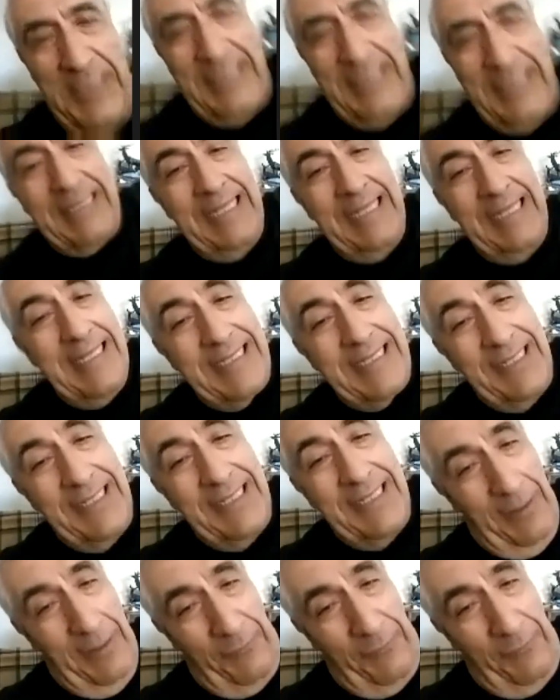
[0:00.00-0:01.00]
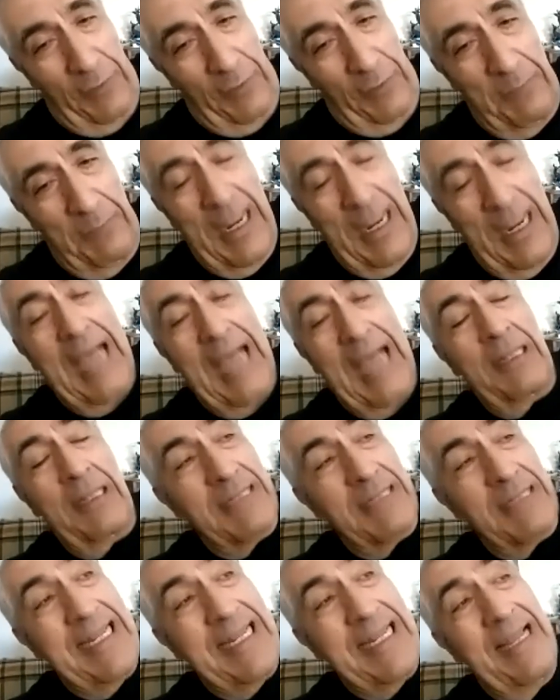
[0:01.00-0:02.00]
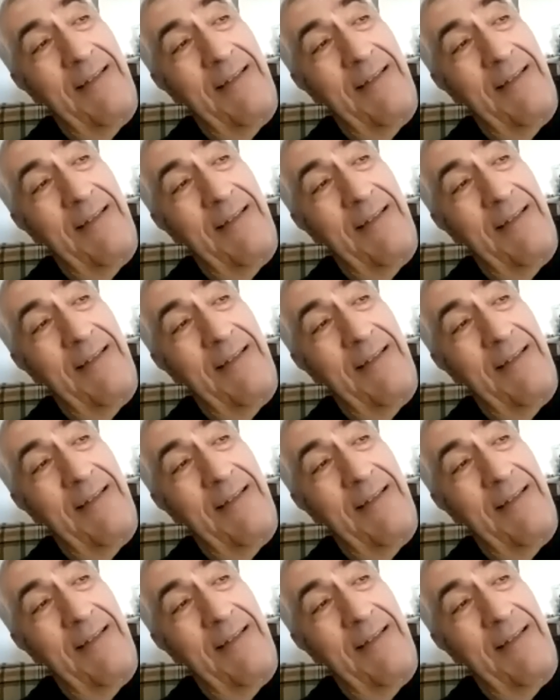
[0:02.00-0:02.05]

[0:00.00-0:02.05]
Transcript: not easy, but one, I had almost